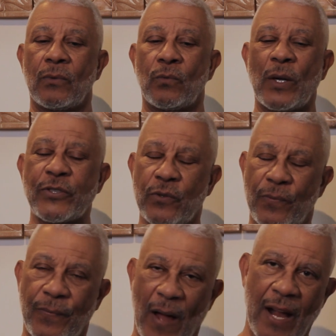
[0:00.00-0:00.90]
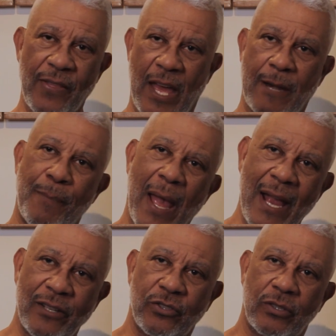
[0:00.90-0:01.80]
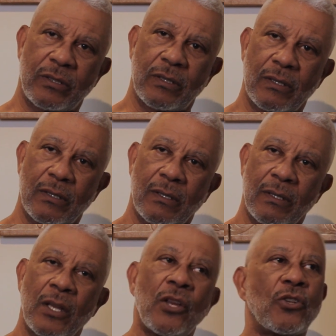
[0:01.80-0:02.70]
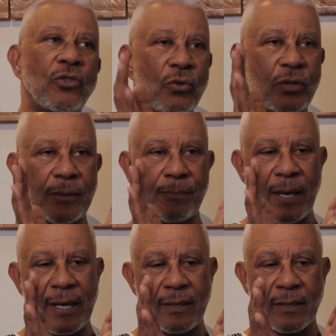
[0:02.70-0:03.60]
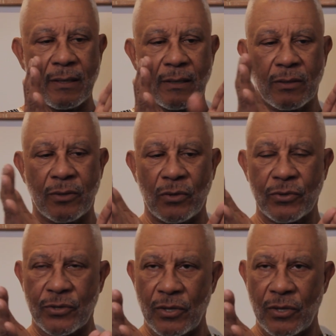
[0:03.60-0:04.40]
once you find that passion, you can make those